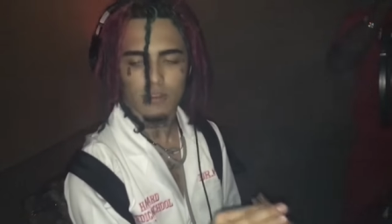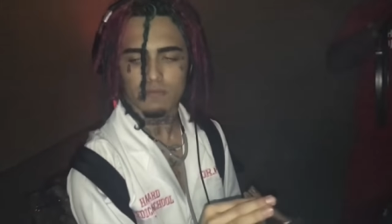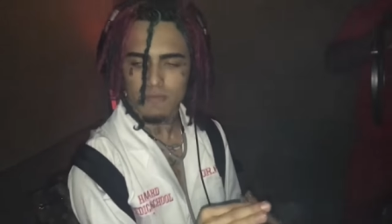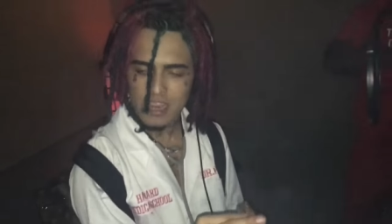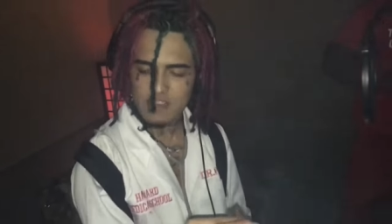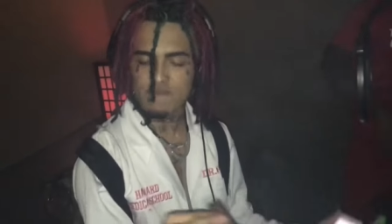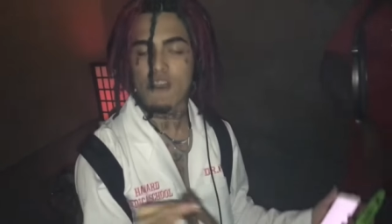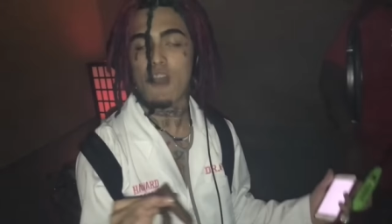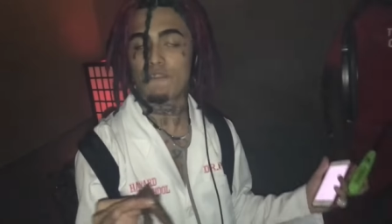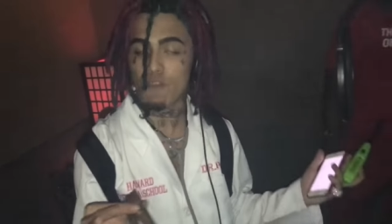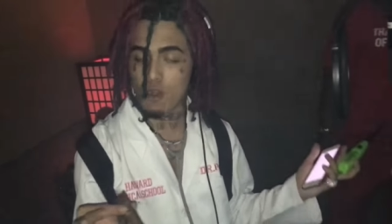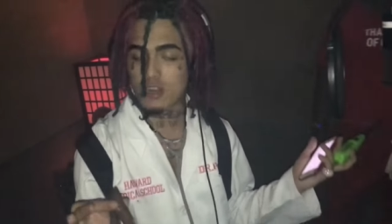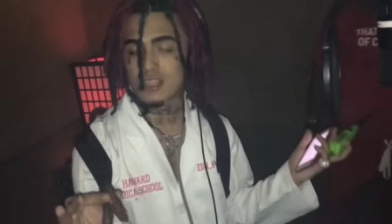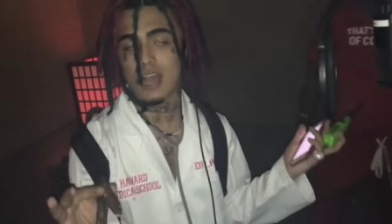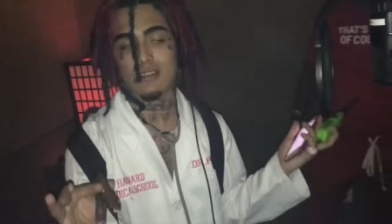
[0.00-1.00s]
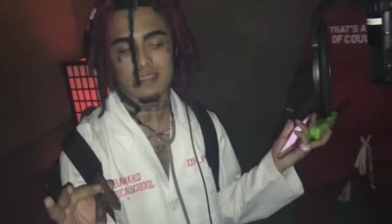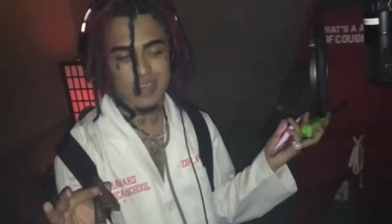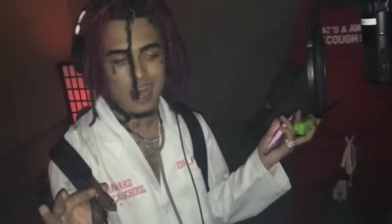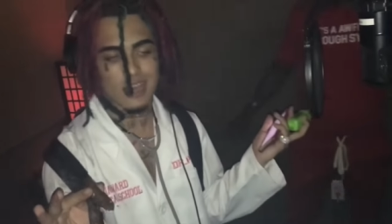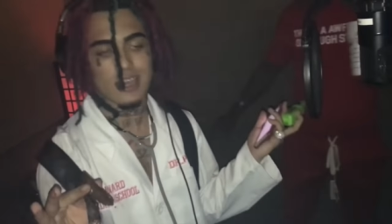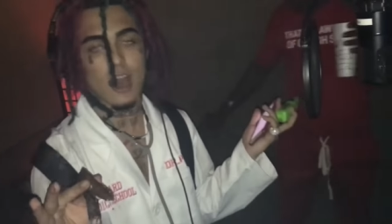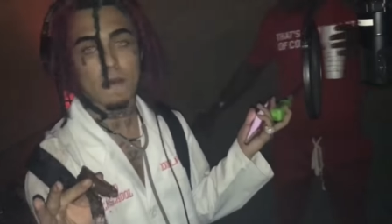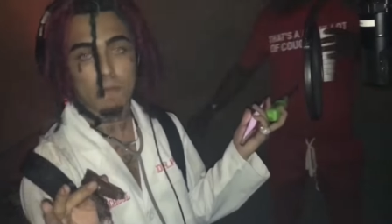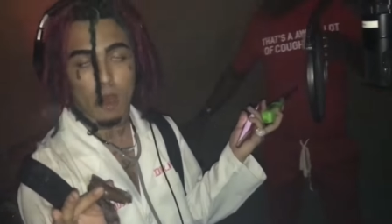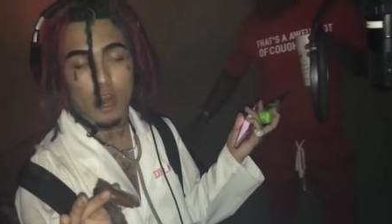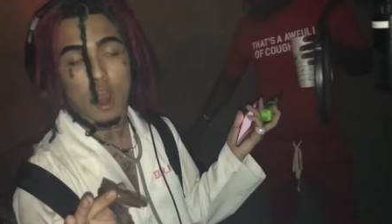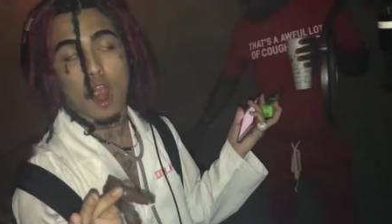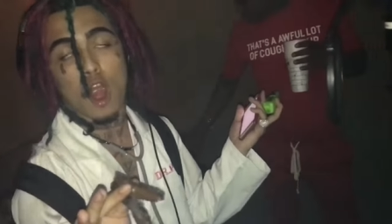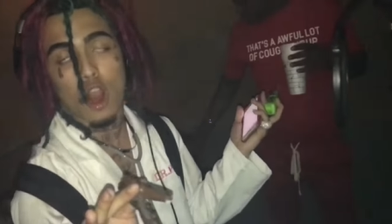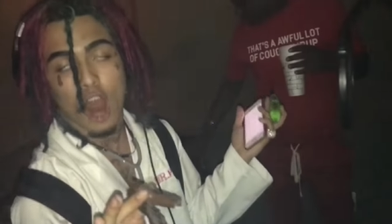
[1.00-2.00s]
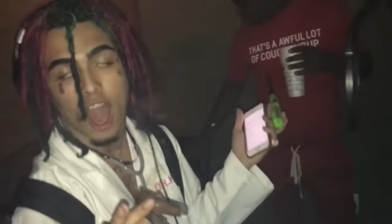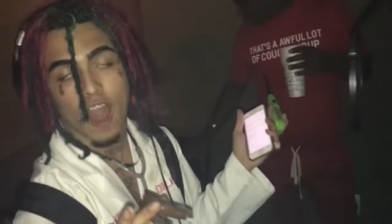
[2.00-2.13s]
Match 5 phones outside, yeah, bowling horn,